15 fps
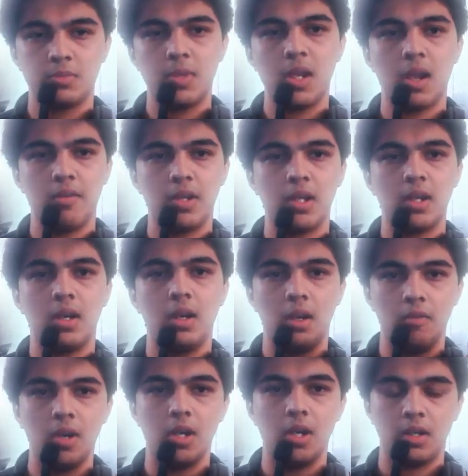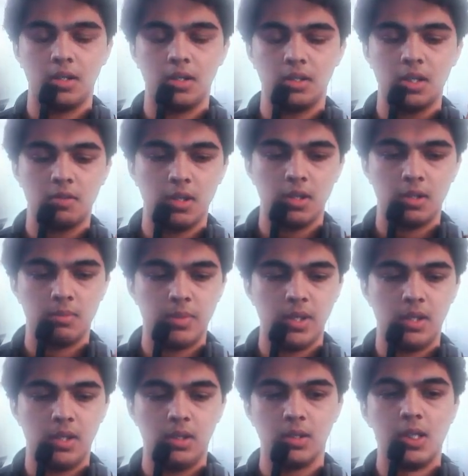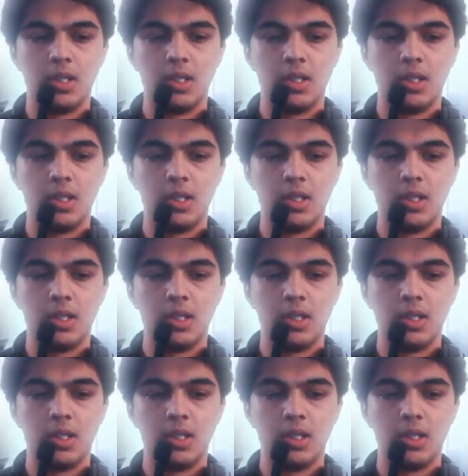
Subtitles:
be having an inventory that will be